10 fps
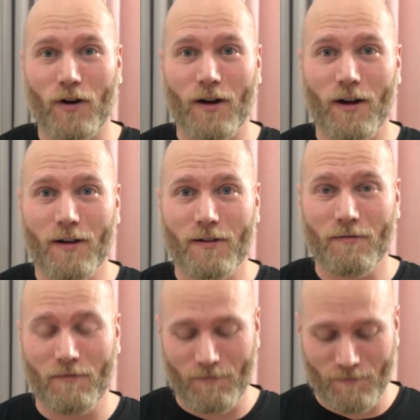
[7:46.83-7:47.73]

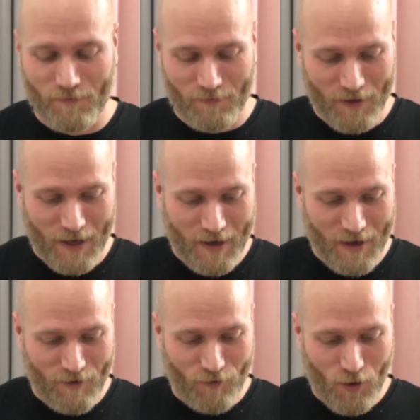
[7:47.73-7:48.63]

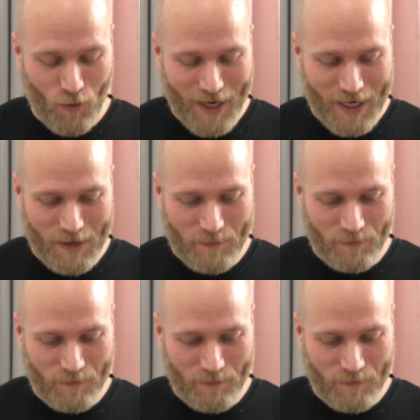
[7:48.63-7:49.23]
a week,